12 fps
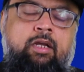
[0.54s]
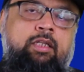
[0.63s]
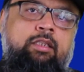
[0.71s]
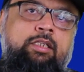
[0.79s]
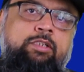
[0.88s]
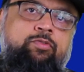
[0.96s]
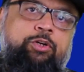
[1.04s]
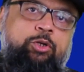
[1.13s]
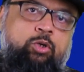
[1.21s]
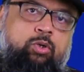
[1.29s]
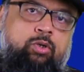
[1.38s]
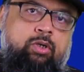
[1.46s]
In this
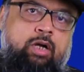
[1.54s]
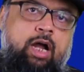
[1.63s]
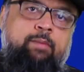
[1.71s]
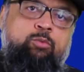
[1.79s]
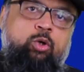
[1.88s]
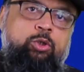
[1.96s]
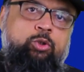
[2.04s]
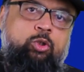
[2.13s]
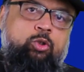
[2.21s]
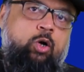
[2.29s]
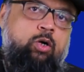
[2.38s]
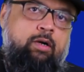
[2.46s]
video, I'm going to
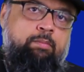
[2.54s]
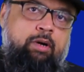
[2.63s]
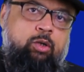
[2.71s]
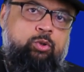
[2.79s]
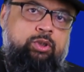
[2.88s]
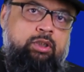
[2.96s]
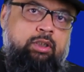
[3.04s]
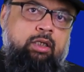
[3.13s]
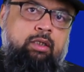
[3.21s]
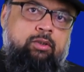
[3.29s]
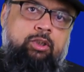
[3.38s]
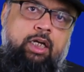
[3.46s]
talk about
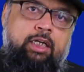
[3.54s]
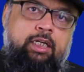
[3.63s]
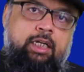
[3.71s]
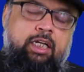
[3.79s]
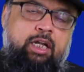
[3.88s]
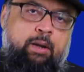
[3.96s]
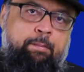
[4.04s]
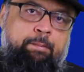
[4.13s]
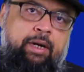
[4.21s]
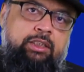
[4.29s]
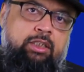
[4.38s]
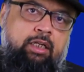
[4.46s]
Turkiye
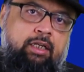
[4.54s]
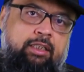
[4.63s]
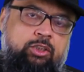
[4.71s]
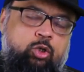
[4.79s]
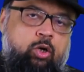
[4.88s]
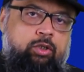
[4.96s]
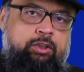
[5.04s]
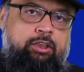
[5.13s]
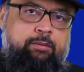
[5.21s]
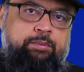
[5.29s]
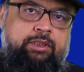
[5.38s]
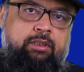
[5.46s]
Burslari
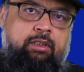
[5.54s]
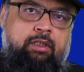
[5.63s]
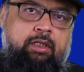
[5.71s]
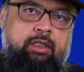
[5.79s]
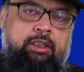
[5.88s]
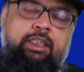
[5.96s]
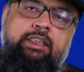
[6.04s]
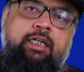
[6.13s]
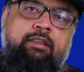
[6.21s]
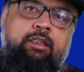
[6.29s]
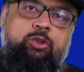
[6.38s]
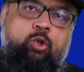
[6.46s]
scholarships. These
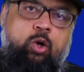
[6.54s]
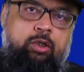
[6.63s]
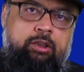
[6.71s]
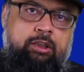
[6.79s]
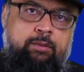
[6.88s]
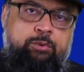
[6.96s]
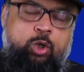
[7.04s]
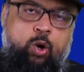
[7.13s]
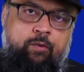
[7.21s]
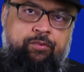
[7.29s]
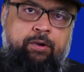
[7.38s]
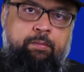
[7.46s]
are the scholarships
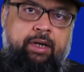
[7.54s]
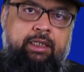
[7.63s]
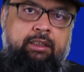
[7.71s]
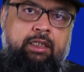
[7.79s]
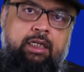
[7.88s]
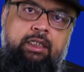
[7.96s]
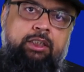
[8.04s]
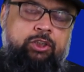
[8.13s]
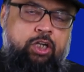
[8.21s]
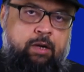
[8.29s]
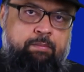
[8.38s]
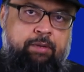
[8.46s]
offered by Turkish
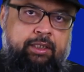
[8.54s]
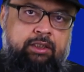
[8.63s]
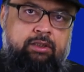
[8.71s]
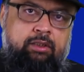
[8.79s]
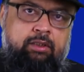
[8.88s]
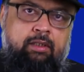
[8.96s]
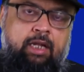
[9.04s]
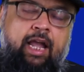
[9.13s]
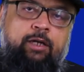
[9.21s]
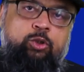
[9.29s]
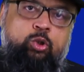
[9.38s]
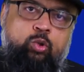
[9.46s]
government
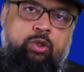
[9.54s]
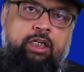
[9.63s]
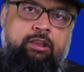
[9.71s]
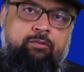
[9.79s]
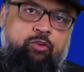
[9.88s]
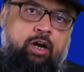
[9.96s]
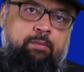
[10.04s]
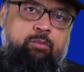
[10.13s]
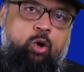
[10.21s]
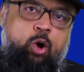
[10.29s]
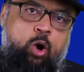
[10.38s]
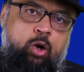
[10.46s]
and students from
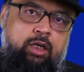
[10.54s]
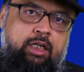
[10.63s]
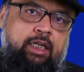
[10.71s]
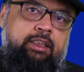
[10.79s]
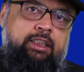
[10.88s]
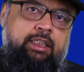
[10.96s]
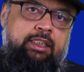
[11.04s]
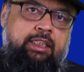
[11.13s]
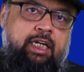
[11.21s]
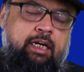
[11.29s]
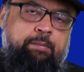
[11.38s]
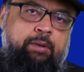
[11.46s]
all countries
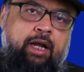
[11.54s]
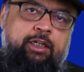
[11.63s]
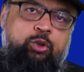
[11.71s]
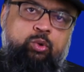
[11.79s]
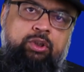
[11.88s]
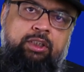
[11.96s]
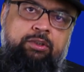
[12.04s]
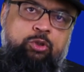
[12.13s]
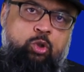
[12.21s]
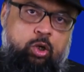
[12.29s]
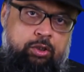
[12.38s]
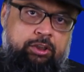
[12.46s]
can apply to these
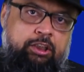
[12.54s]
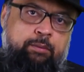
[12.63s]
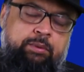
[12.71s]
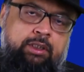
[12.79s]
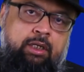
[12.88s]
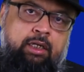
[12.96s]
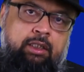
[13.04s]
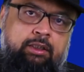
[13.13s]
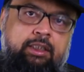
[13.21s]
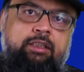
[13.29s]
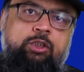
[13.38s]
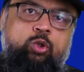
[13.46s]
scholarships.
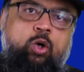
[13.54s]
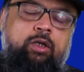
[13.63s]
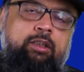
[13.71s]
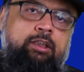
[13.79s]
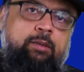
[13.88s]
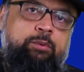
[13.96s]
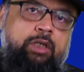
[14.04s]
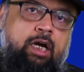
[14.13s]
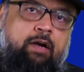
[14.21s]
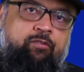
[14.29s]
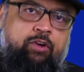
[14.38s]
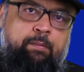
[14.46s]
These scholarships
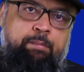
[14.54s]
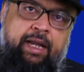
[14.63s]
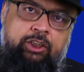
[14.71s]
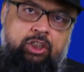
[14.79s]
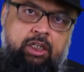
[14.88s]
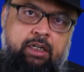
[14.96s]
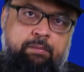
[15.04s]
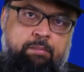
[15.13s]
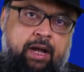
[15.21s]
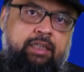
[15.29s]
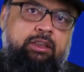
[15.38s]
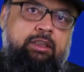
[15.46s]
are for bachelor,
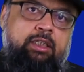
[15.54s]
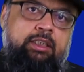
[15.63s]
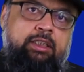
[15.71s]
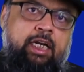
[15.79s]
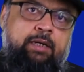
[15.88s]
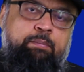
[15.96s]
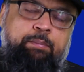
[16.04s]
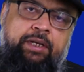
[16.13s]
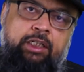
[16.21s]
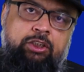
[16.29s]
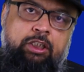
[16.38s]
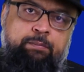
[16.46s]
master's and
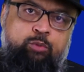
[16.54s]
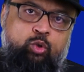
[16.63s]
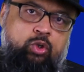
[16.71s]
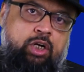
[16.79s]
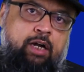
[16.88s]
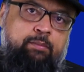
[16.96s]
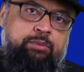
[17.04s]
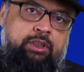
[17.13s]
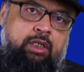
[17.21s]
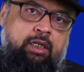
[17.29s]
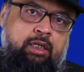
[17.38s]
PhD programs.